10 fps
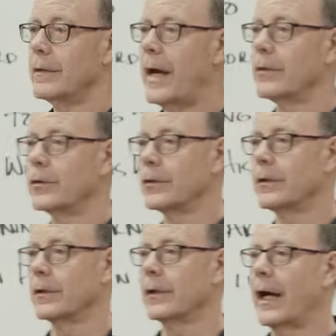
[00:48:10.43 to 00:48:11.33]
Now you're
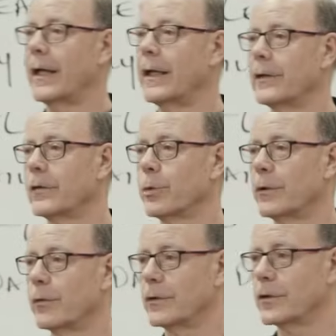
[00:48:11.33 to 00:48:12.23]
here, and I had the
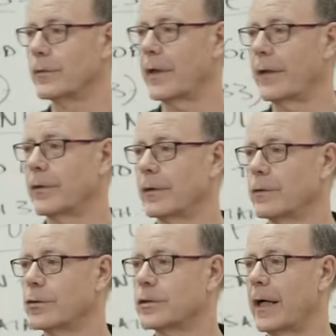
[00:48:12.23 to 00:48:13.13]
privilege of having
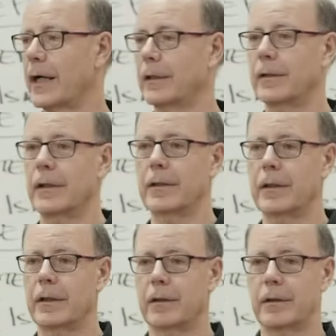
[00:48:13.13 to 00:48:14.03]
John and
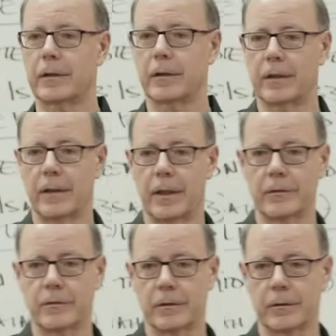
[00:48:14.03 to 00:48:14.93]
Eric and
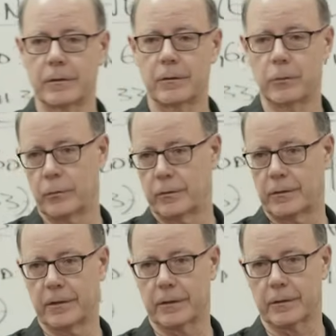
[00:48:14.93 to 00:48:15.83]
Isaac, who's
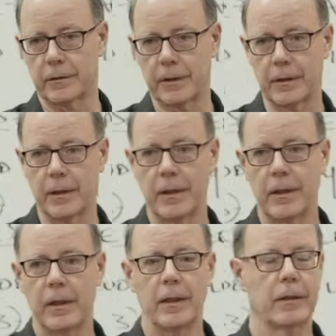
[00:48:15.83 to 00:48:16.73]
sick today.
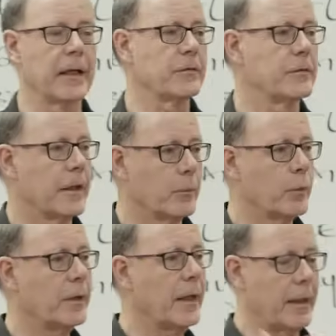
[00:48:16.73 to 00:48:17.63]
Last night,
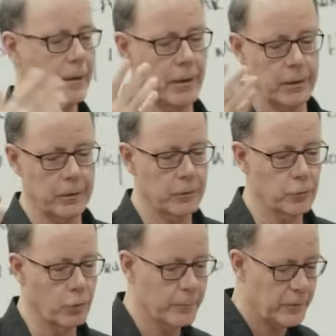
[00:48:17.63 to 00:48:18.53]
we had our
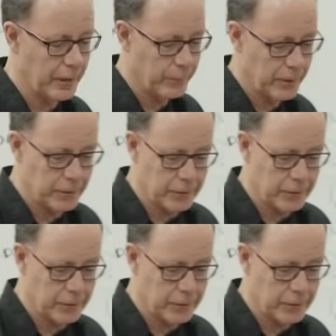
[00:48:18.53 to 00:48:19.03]
dorm time like